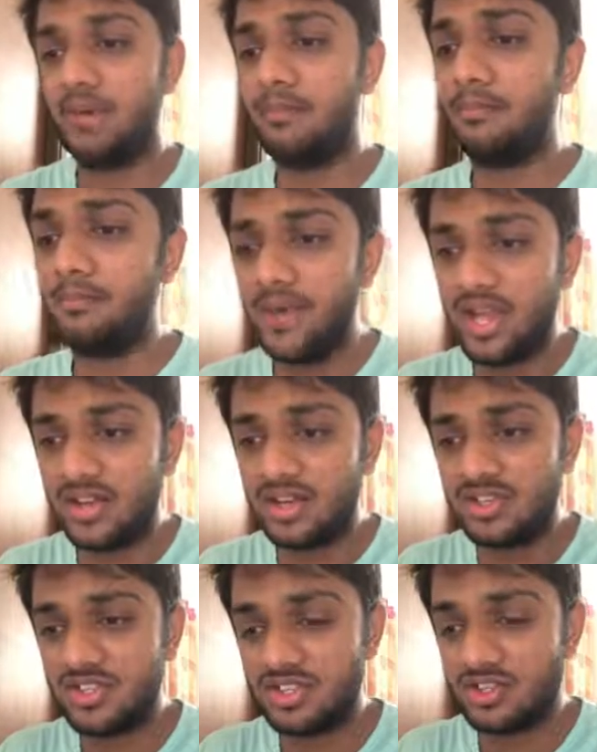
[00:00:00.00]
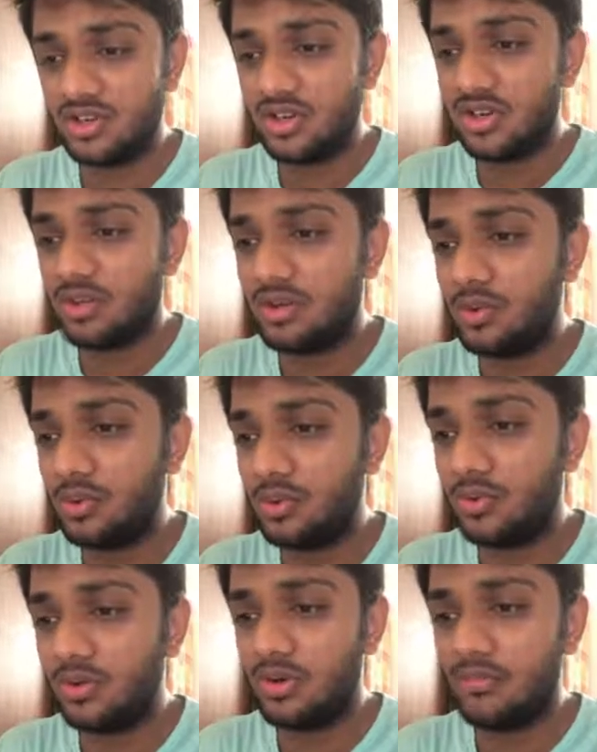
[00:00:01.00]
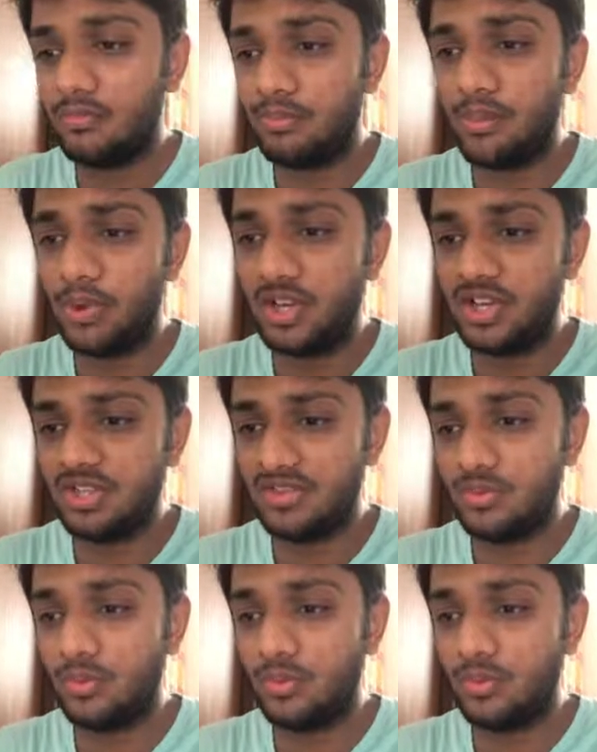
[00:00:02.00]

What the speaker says: bearish to bullish,